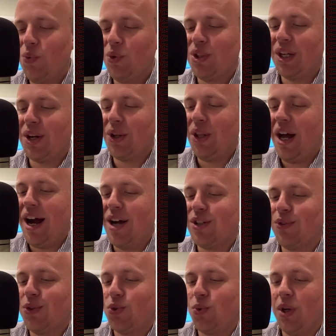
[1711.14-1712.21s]
with the collage
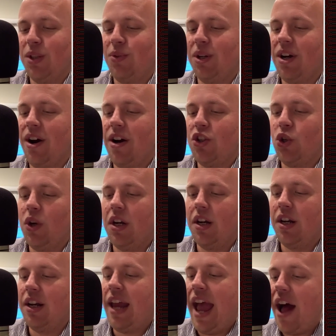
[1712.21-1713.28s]
of the 23 cards. You get an
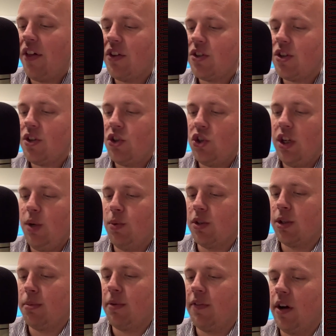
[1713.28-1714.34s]
analysis sheet with
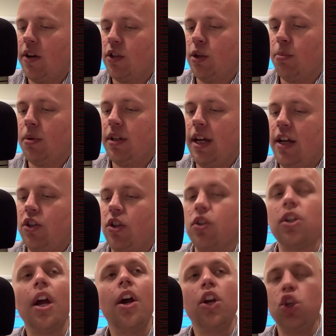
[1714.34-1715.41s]
some of our interpretations.
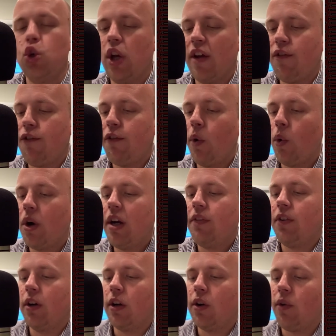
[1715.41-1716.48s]
You get four
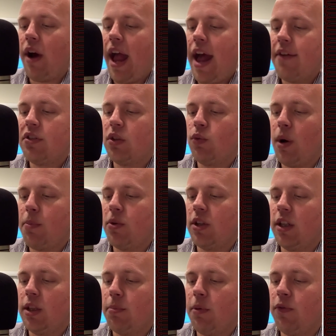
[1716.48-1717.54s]
different graphs that
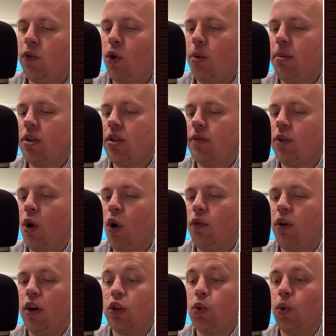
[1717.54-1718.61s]
represent the performance of the
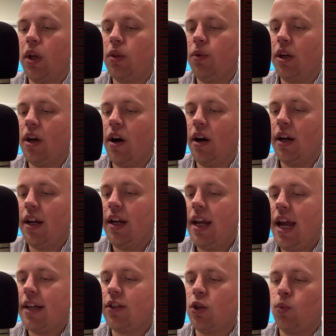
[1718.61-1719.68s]
overall 23 card
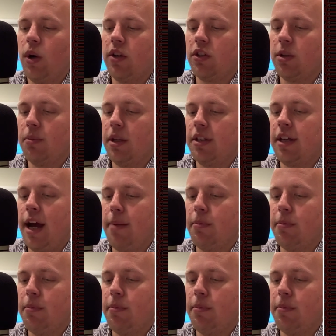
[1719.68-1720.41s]
index, as well as some of the top